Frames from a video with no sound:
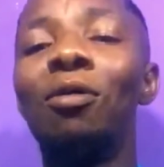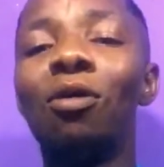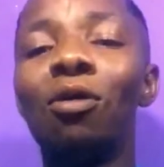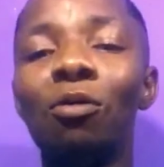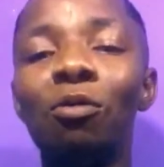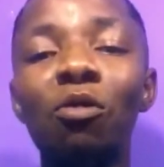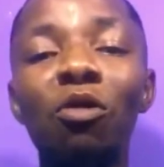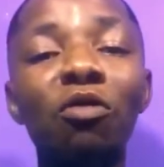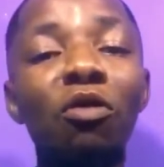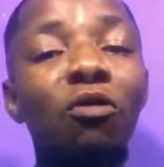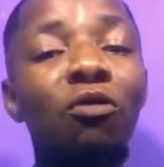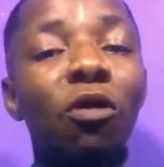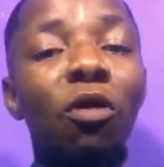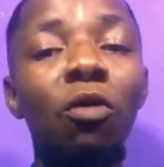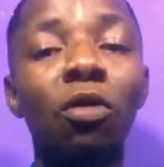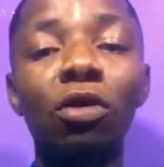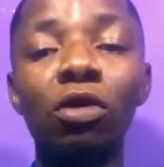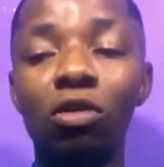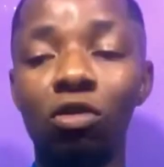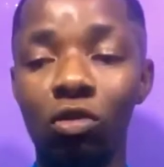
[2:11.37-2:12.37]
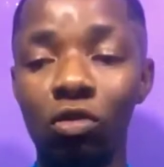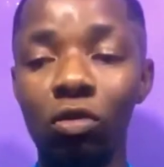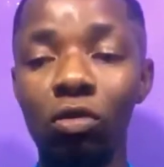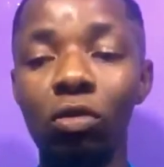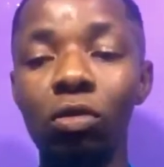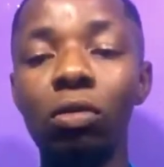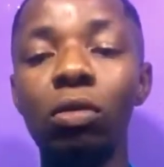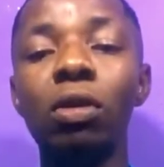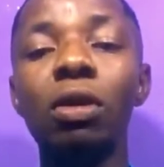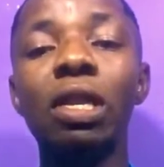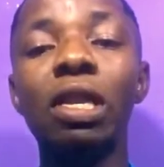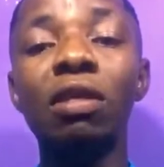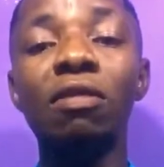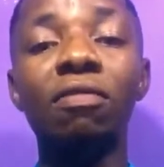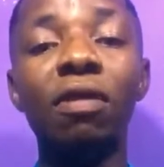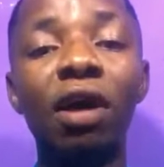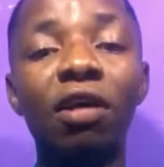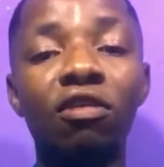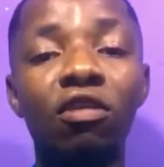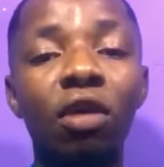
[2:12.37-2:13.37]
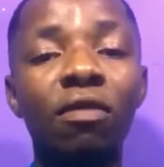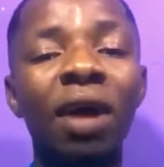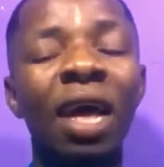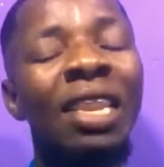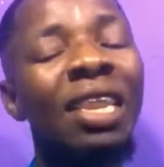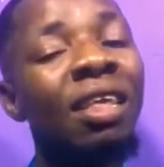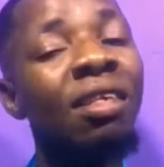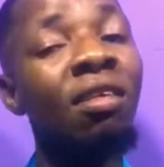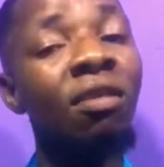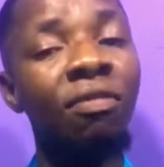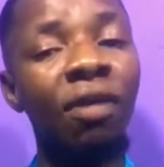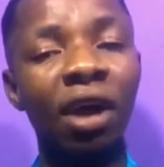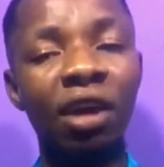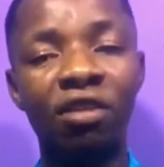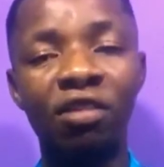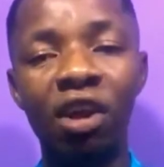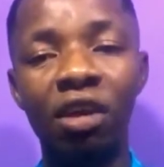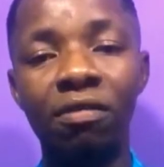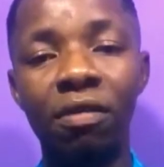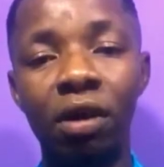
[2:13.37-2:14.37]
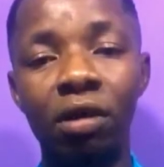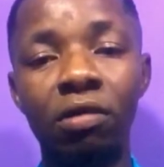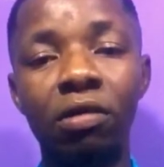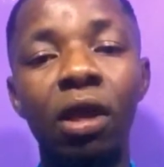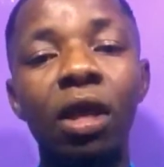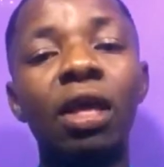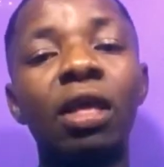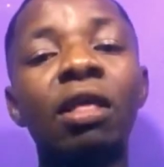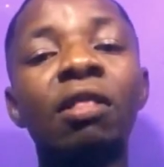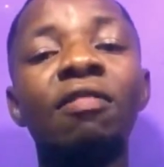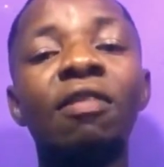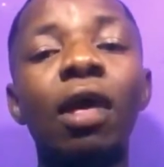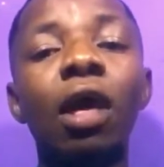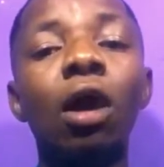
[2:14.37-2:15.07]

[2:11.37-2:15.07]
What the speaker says: Moving forward to device driver. These device drivers, it